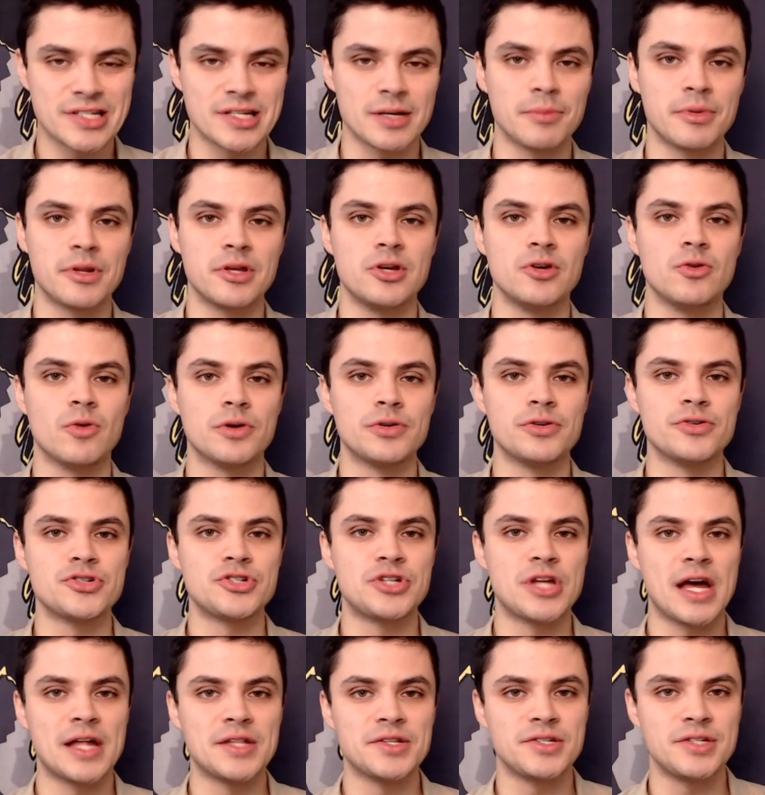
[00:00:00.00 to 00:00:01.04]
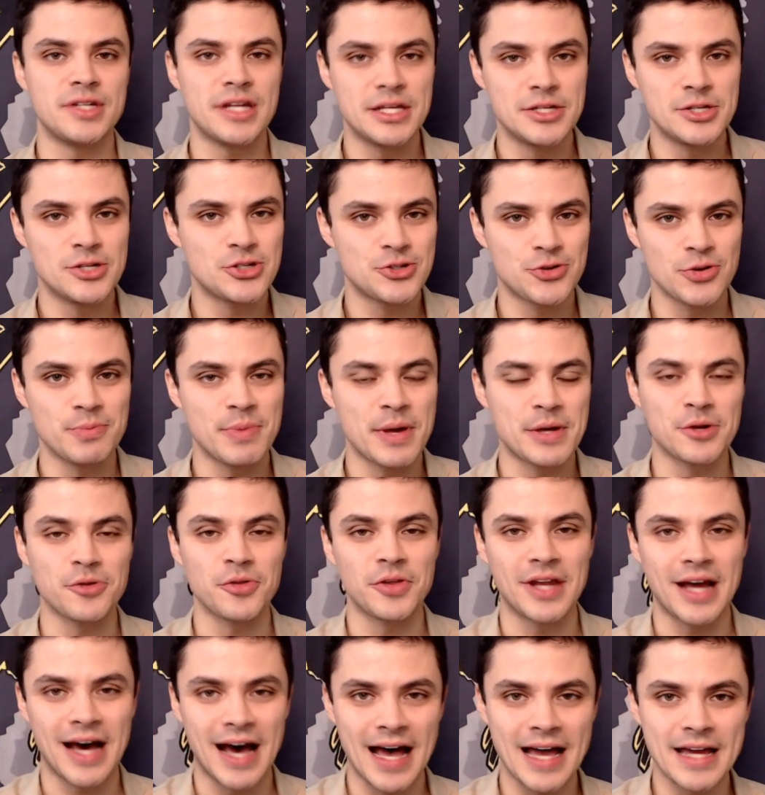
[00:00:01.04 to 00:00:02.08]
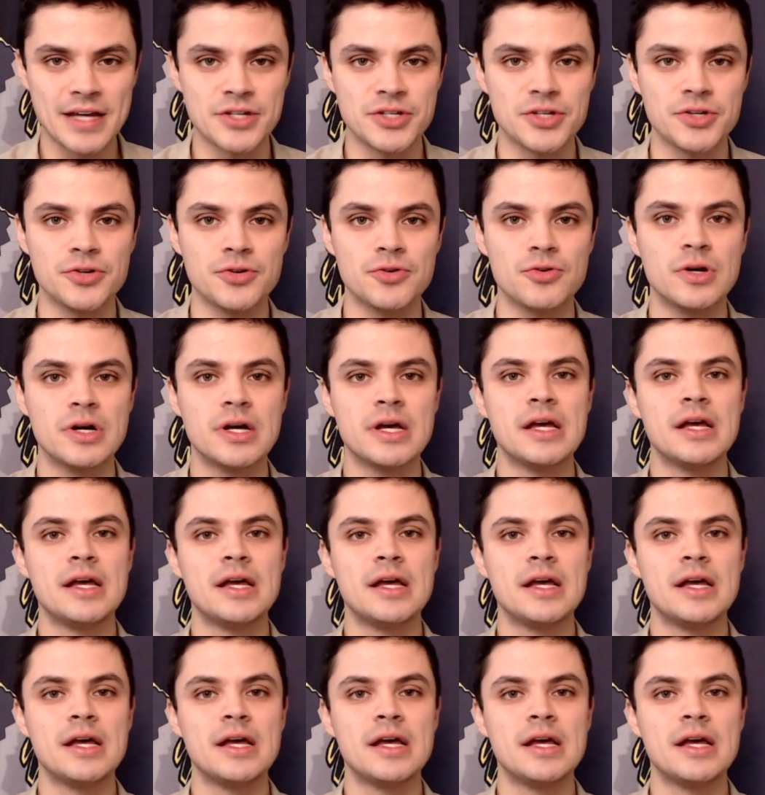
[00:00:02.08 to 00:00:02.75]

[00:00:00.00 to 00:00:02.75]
somebody who understands an industry better than I do,